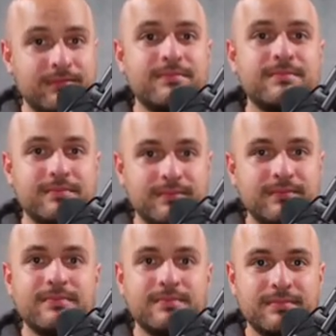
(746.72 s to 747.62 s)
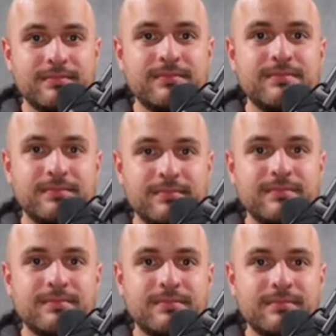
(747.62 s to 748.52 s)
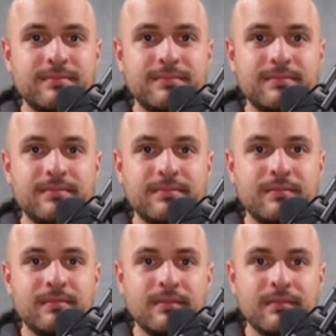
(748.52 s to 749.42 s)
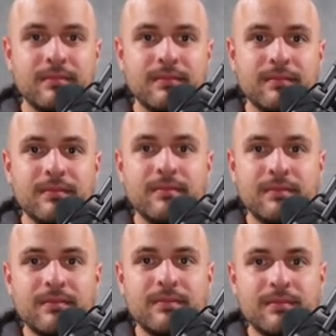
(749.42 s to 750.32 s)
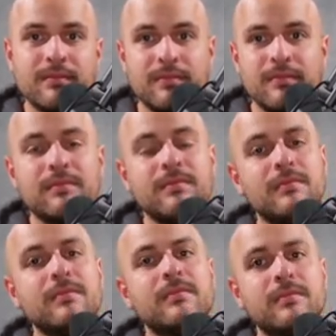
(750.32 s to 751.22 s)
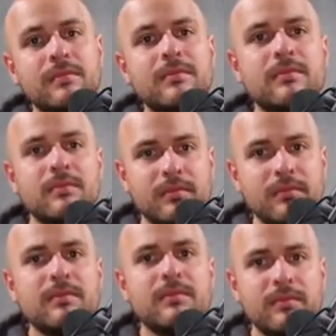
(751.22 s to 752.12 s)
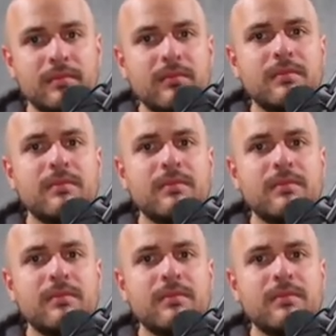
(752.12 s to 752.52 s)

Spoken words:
No words are spoken by the person on screen.